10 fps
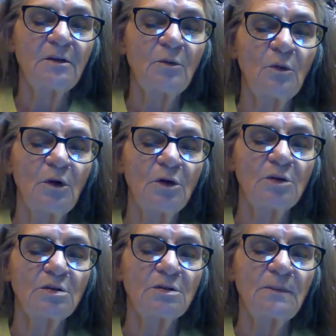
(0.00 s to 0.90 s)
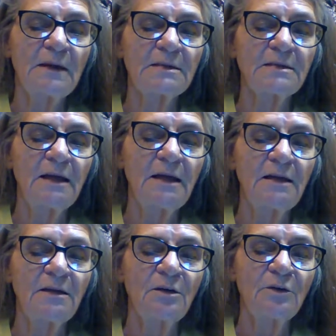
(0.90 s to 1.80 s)
in words by
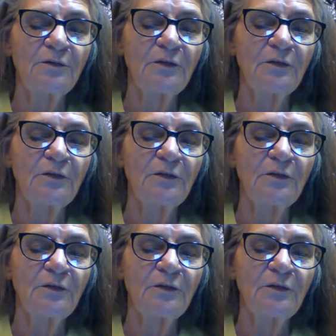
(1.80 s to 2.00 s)
saying in her